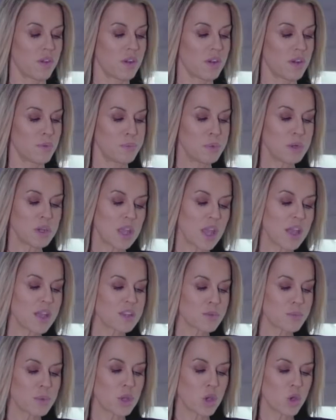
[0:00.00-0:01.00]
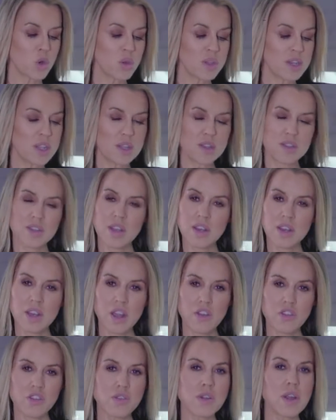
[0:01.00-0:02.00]
Our bundt cake has been cooling in the tin
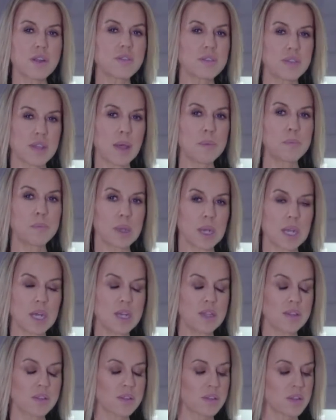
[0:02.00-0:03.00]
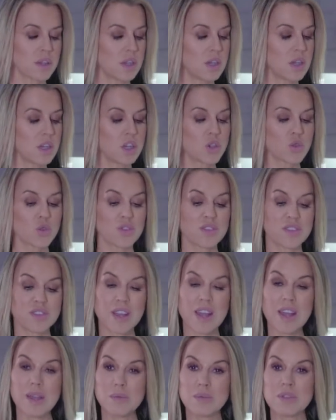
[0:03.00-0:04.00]
now for around 10 minutes, so it's
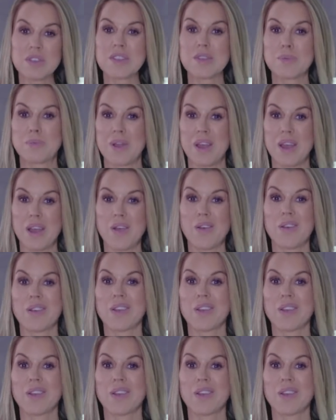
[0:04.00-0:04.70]
time to tip it out